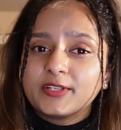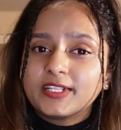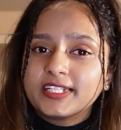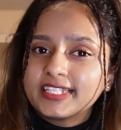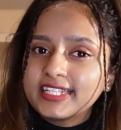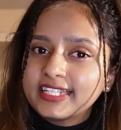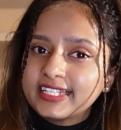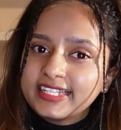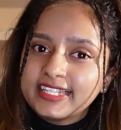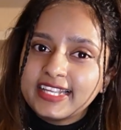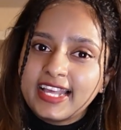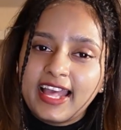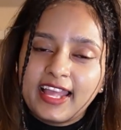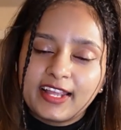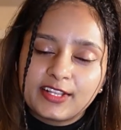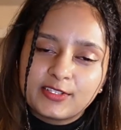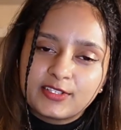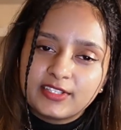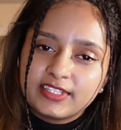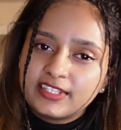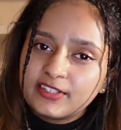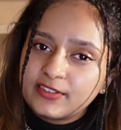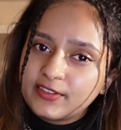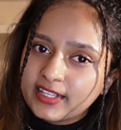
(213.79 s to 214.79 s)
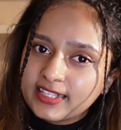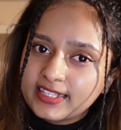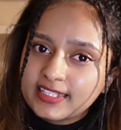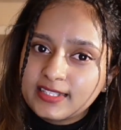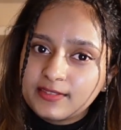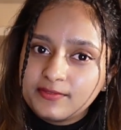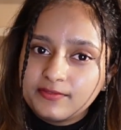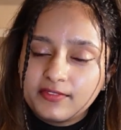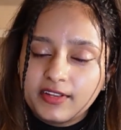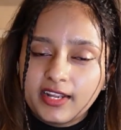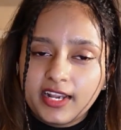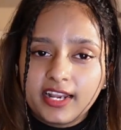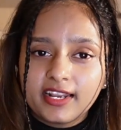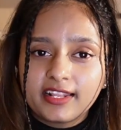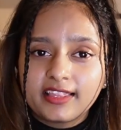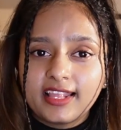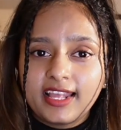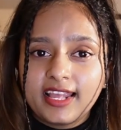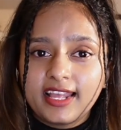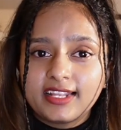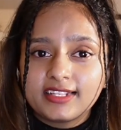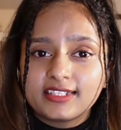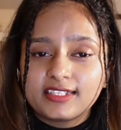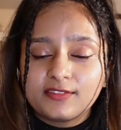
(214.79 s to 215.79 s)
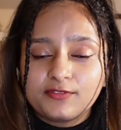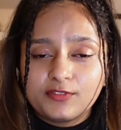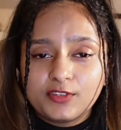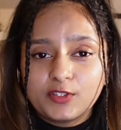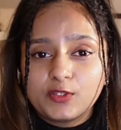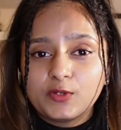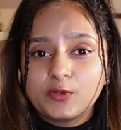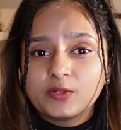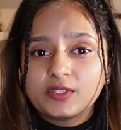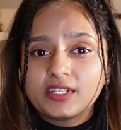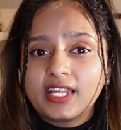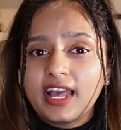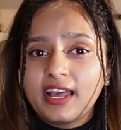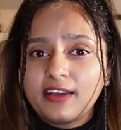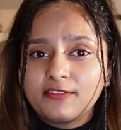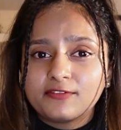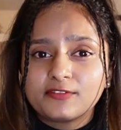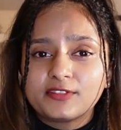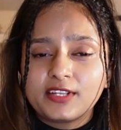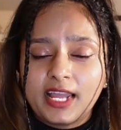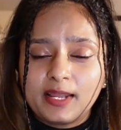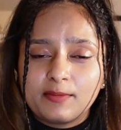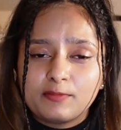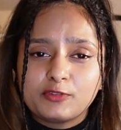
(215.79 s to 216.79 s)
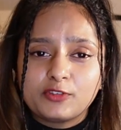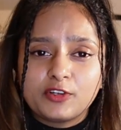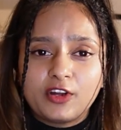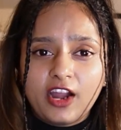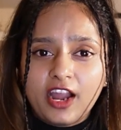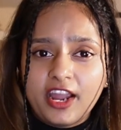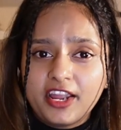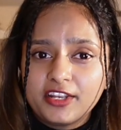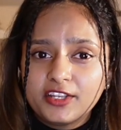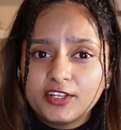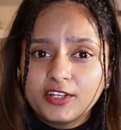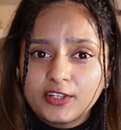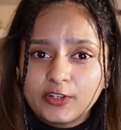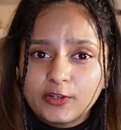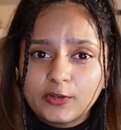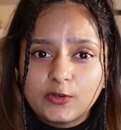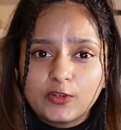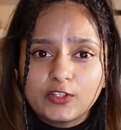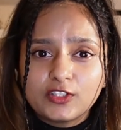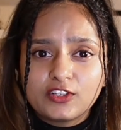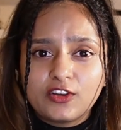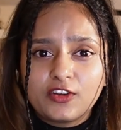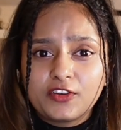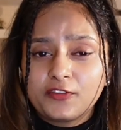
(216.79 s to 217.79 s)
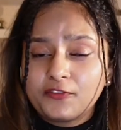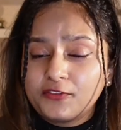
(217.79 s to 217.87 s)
Recently, I actually read somewhere that if you don't have time to iron your clothes,